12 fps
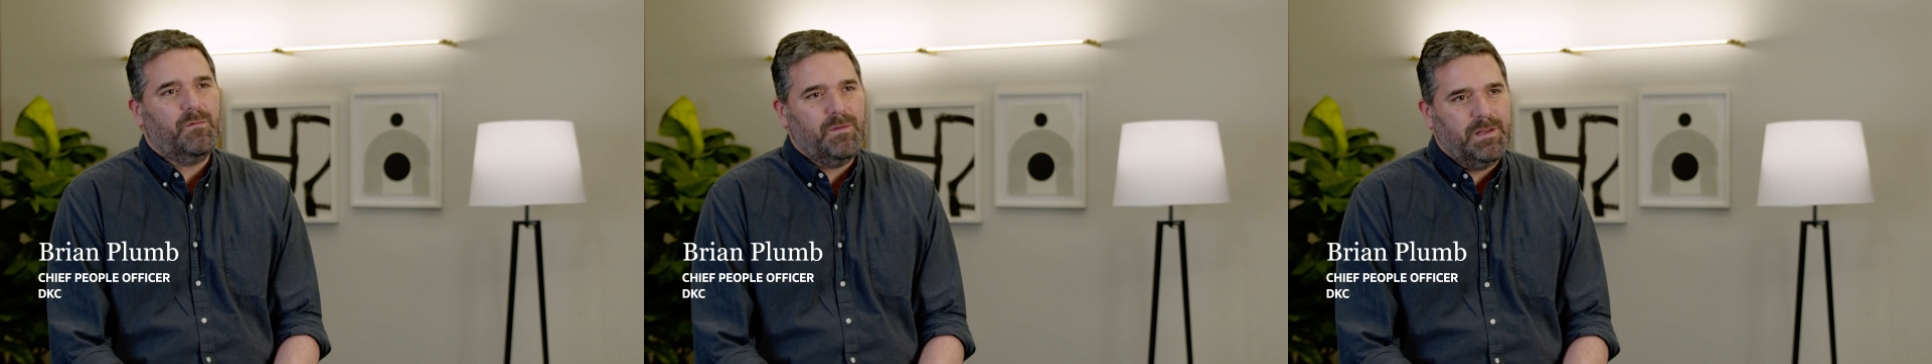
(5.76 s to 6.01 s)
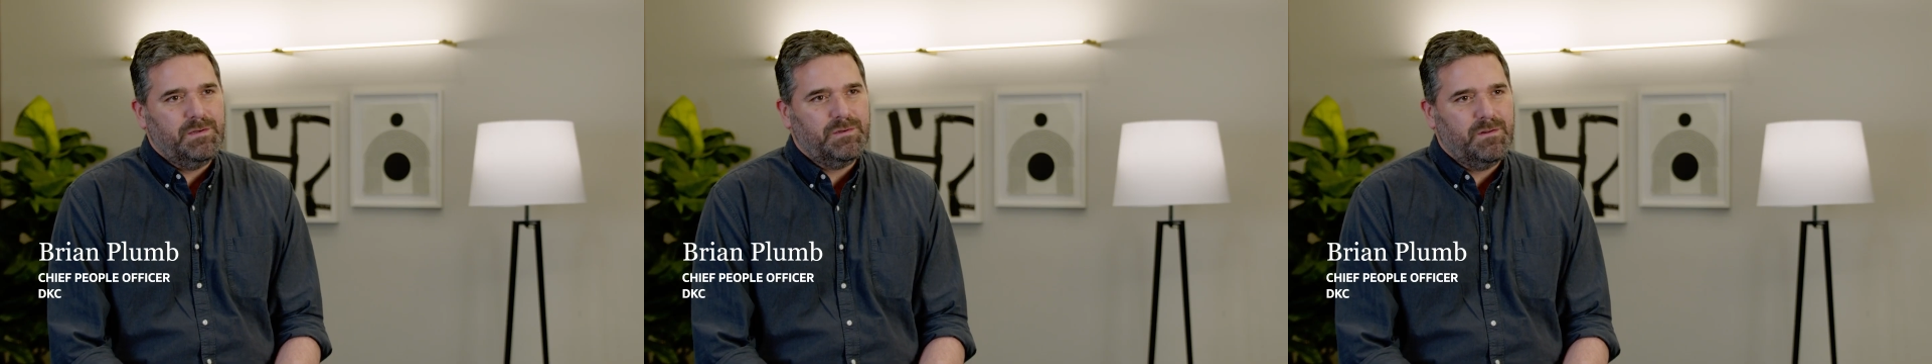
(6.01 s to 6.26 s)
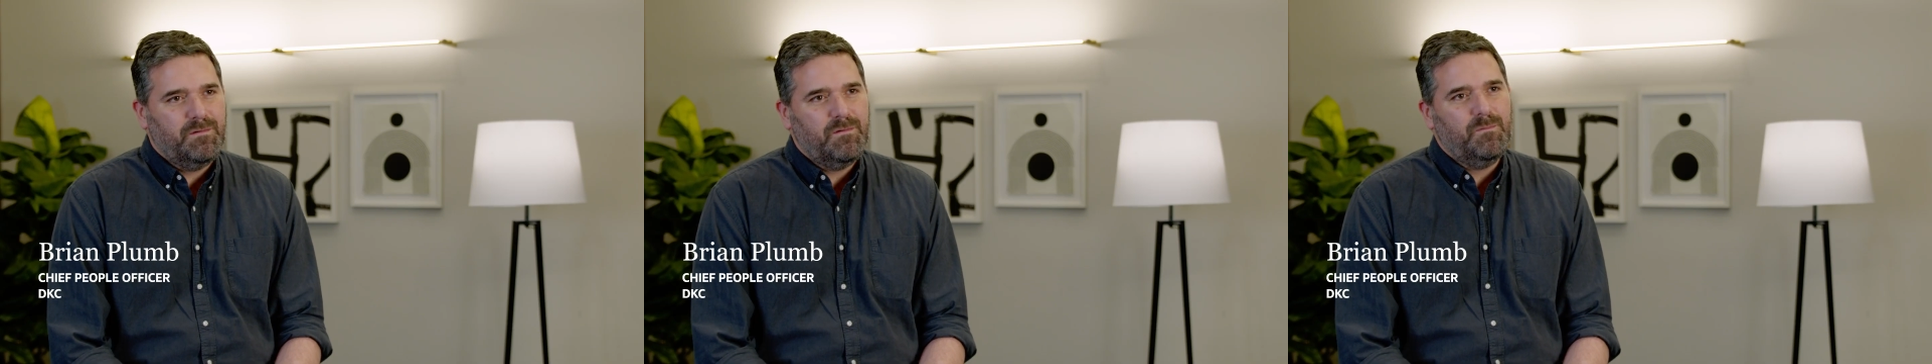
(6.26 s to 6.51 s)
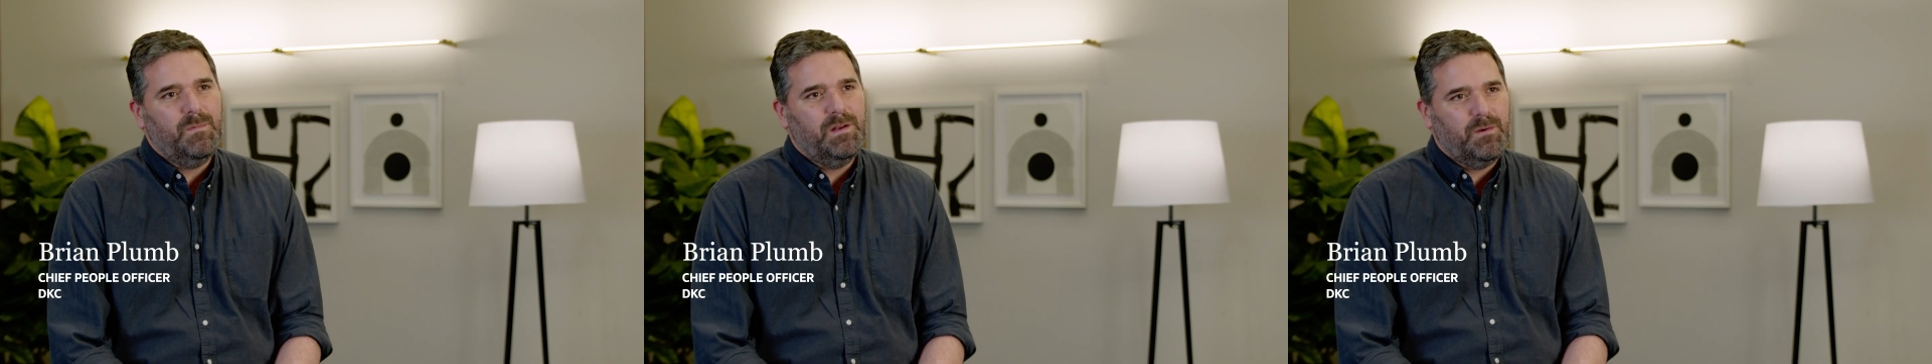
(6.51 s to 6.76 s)

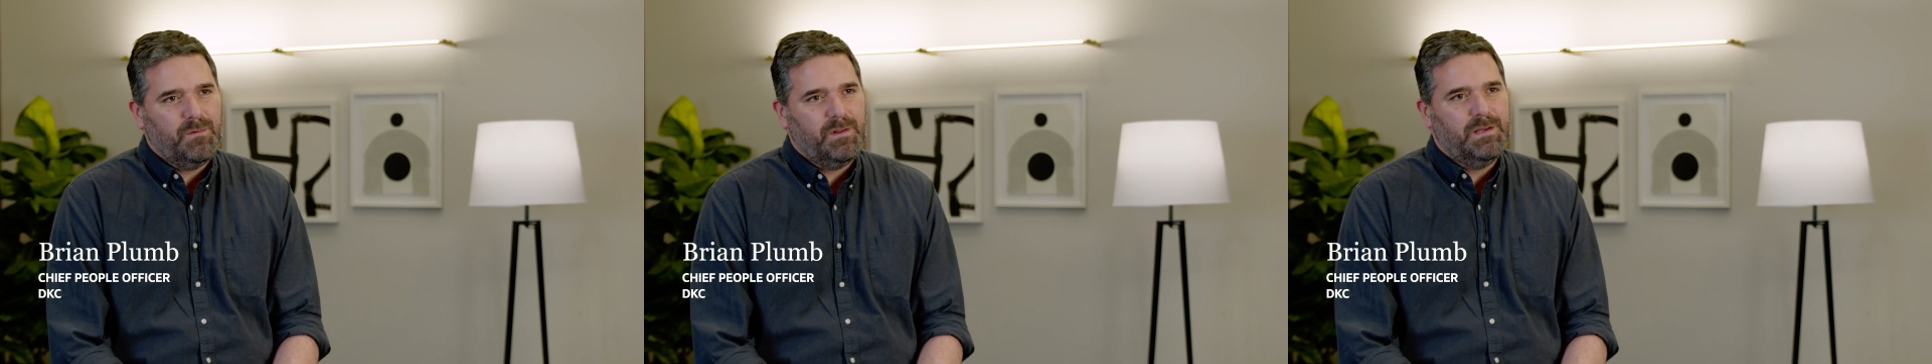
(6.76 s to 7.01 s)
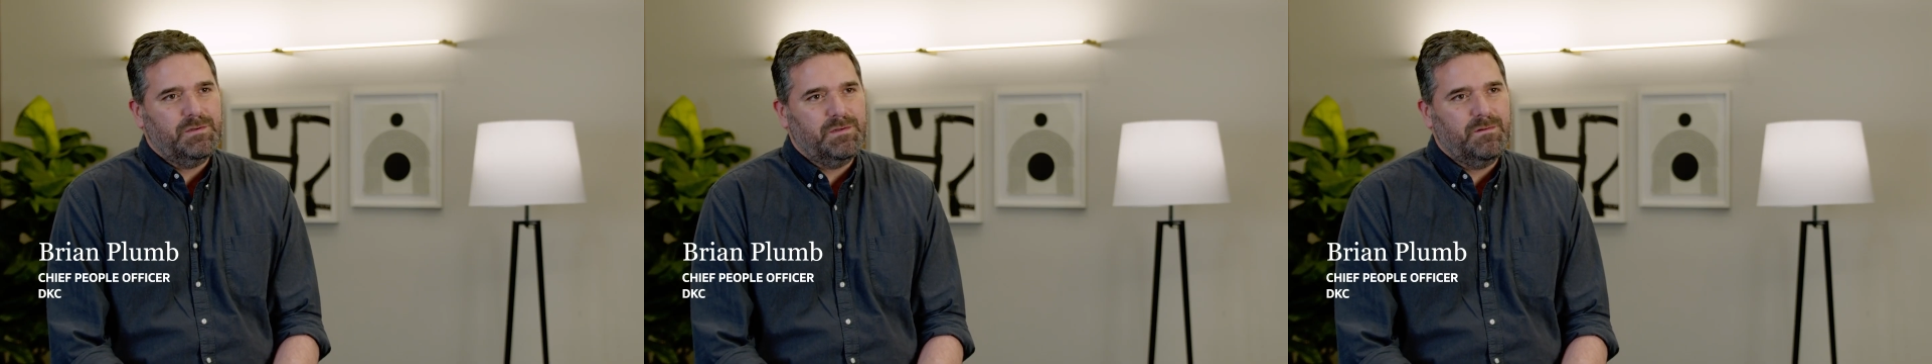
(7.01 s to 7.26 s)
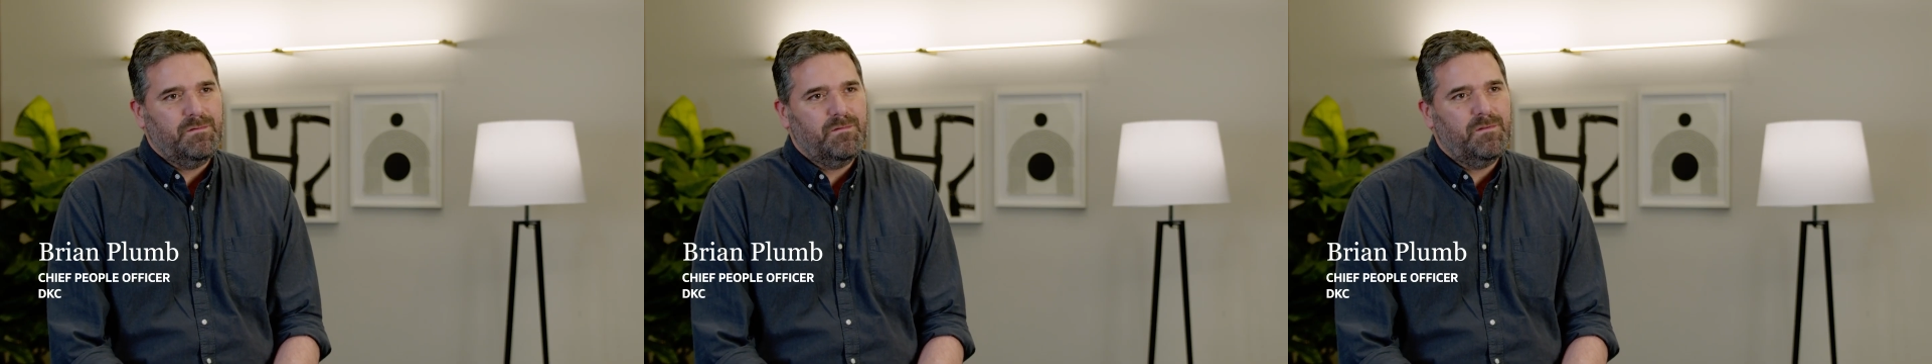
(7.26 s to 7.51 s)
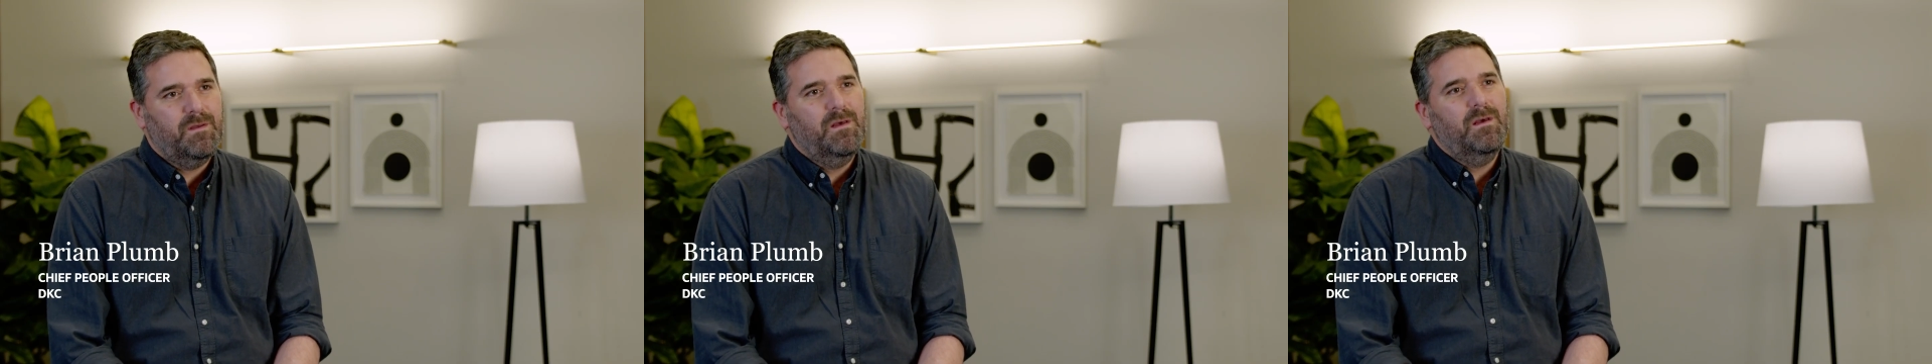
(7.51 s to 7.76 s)
relations, media relations,